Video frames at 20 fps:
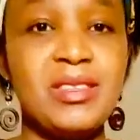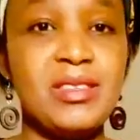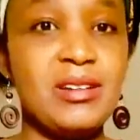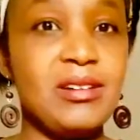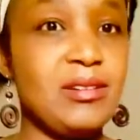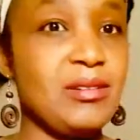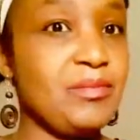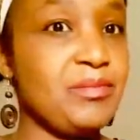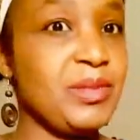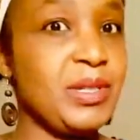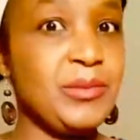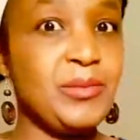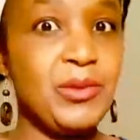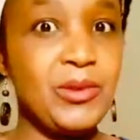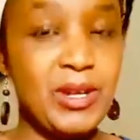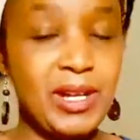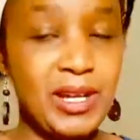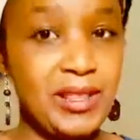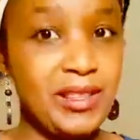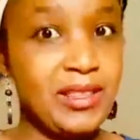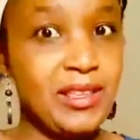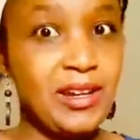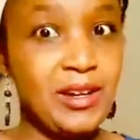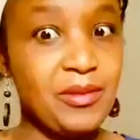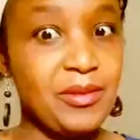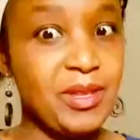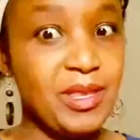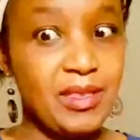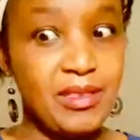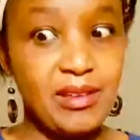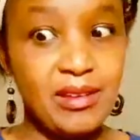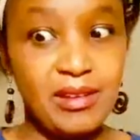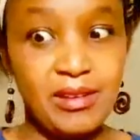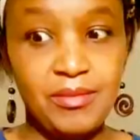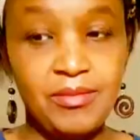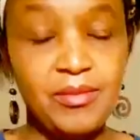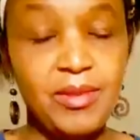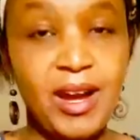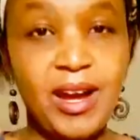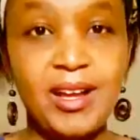the people are there with their
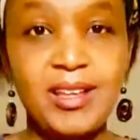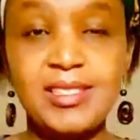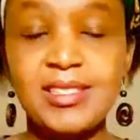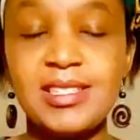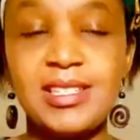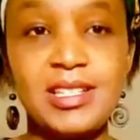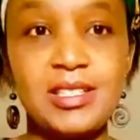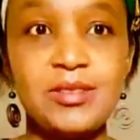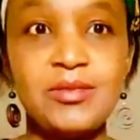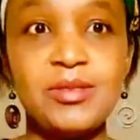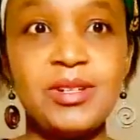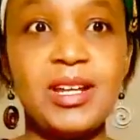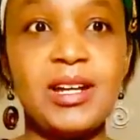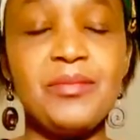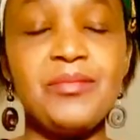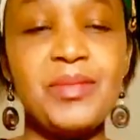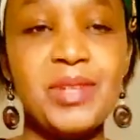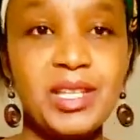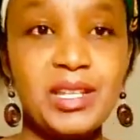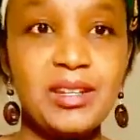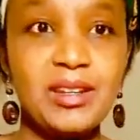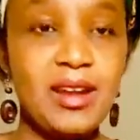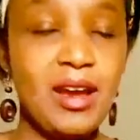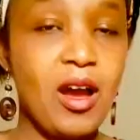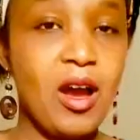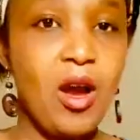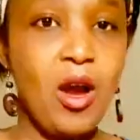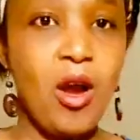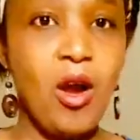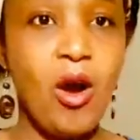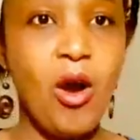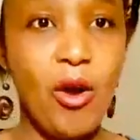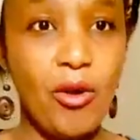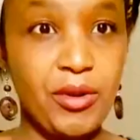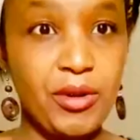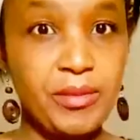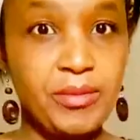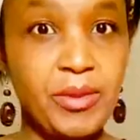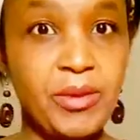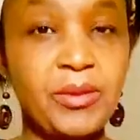masks it would have been
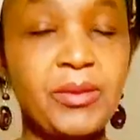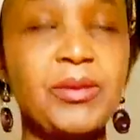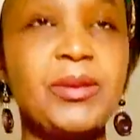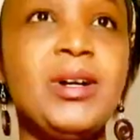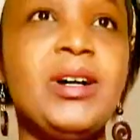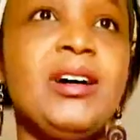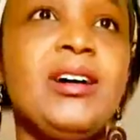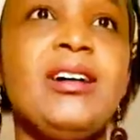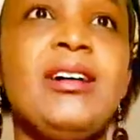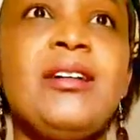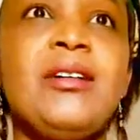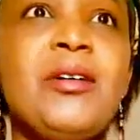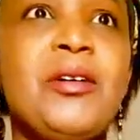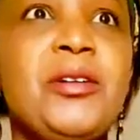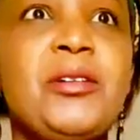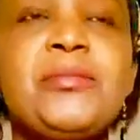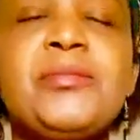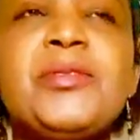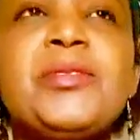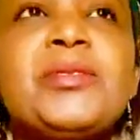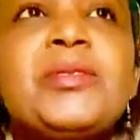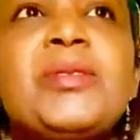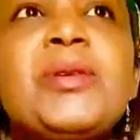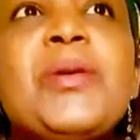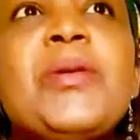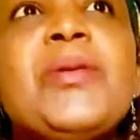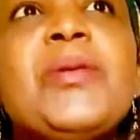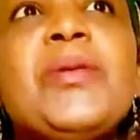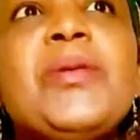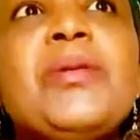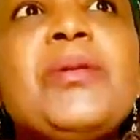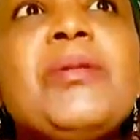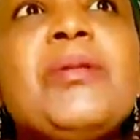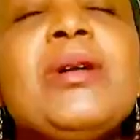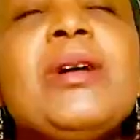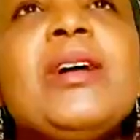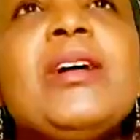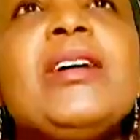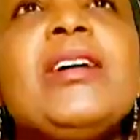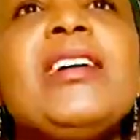horrible horrible
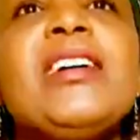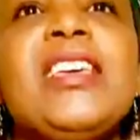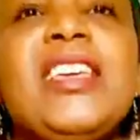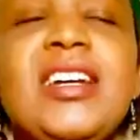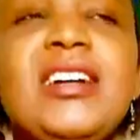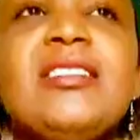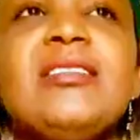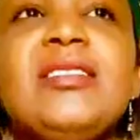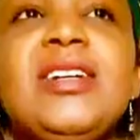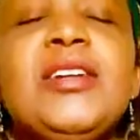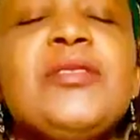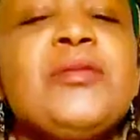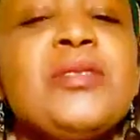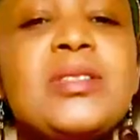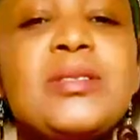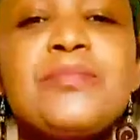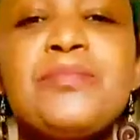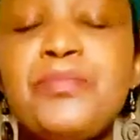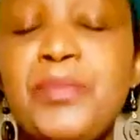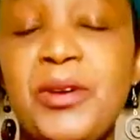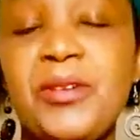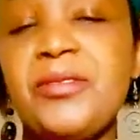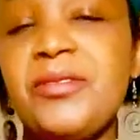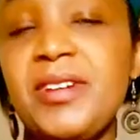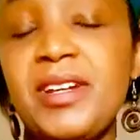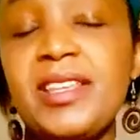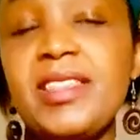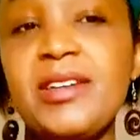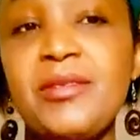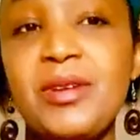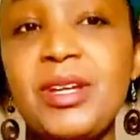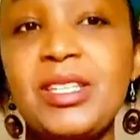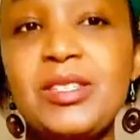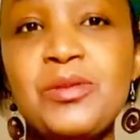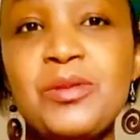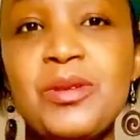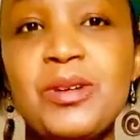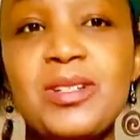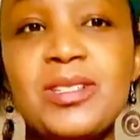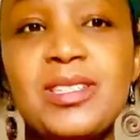so yeah it was perfect the way
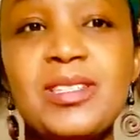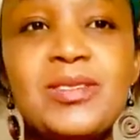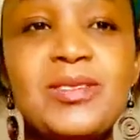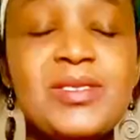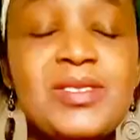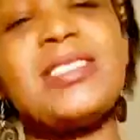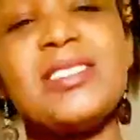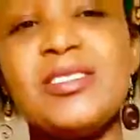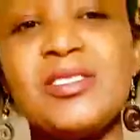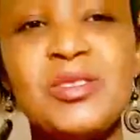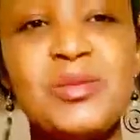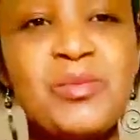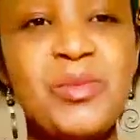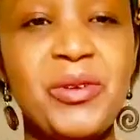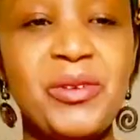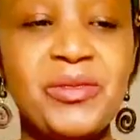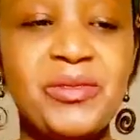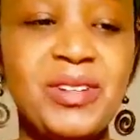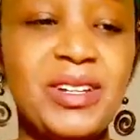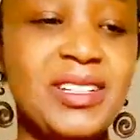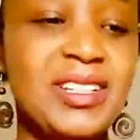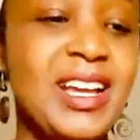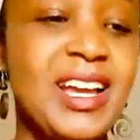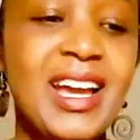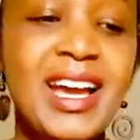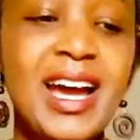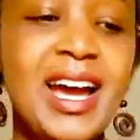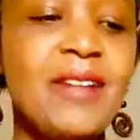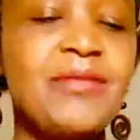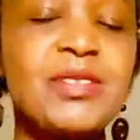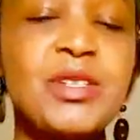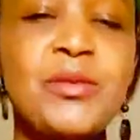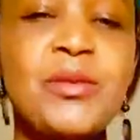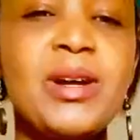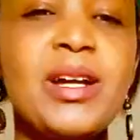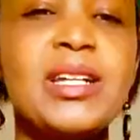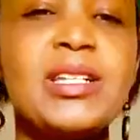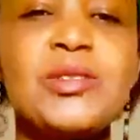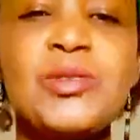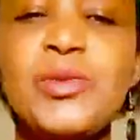it was it was just perfect
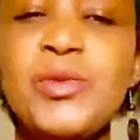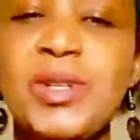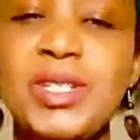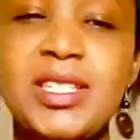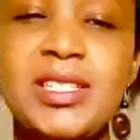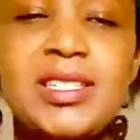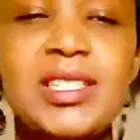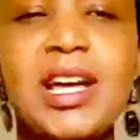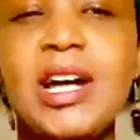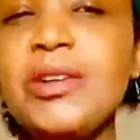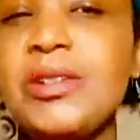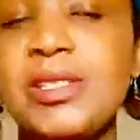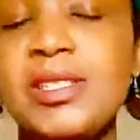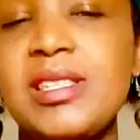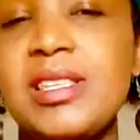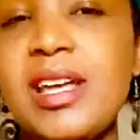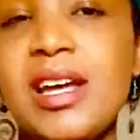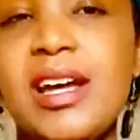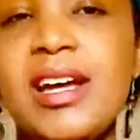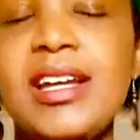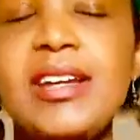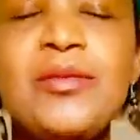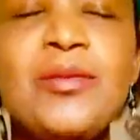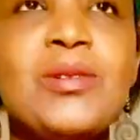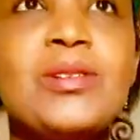afterwards we were just outside it